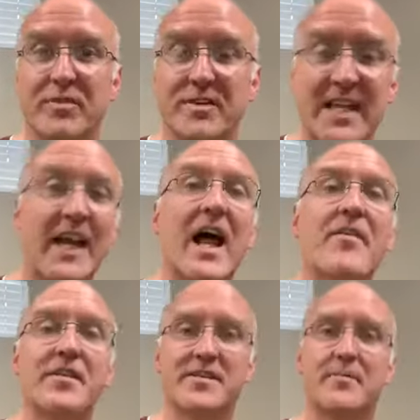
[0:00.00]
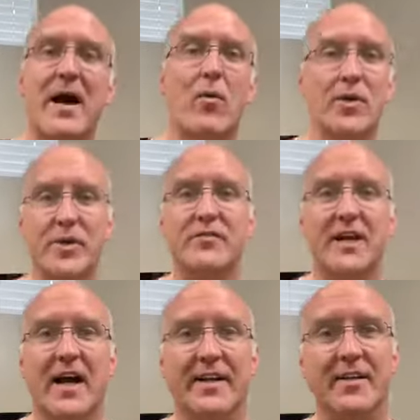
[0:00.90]
tell others about what you've
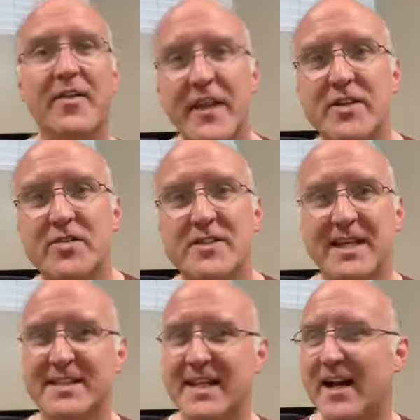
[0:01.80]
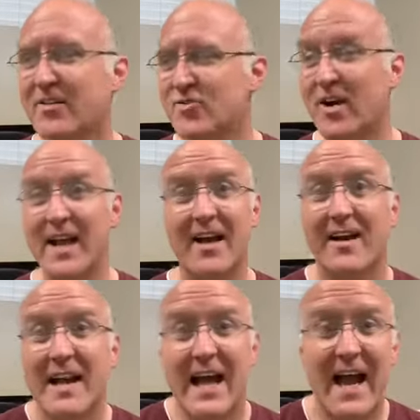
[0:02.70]
done, the things you tested out and tried out,
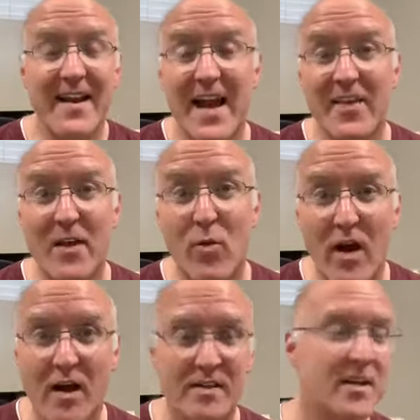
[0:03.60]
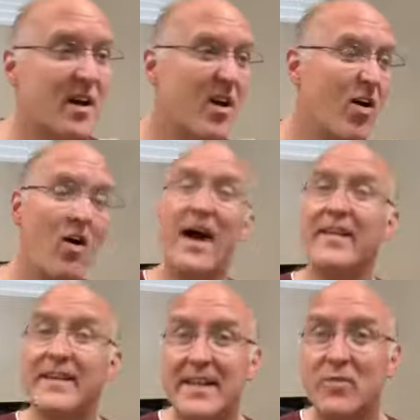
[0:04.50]
and how they worked or how
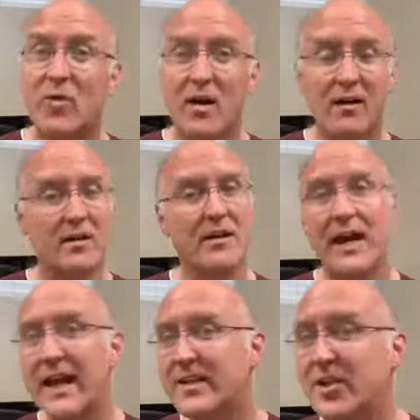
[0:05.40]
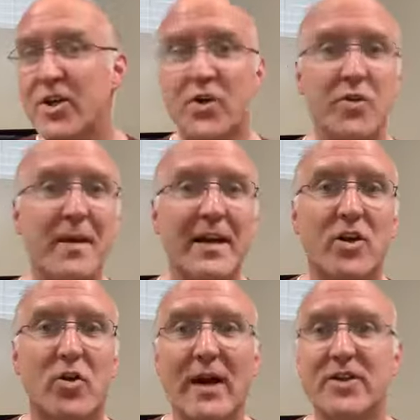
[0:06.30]
they didn't work. And you know, you made a
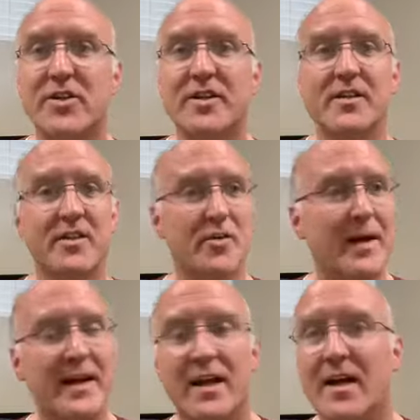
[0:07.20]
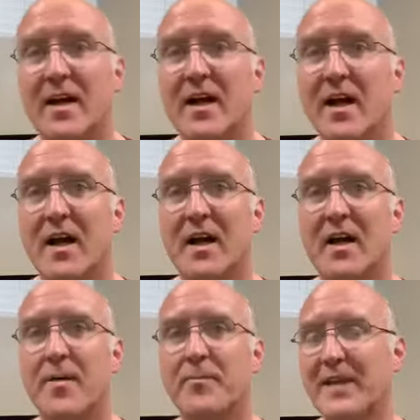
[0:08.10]
correction, you made a
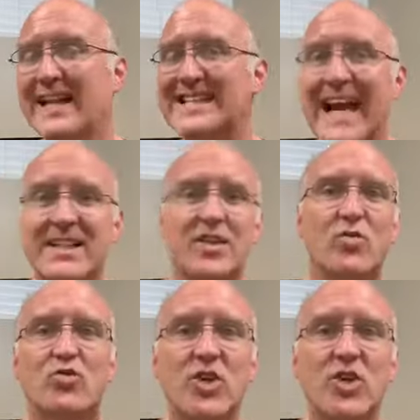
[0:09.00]
tactical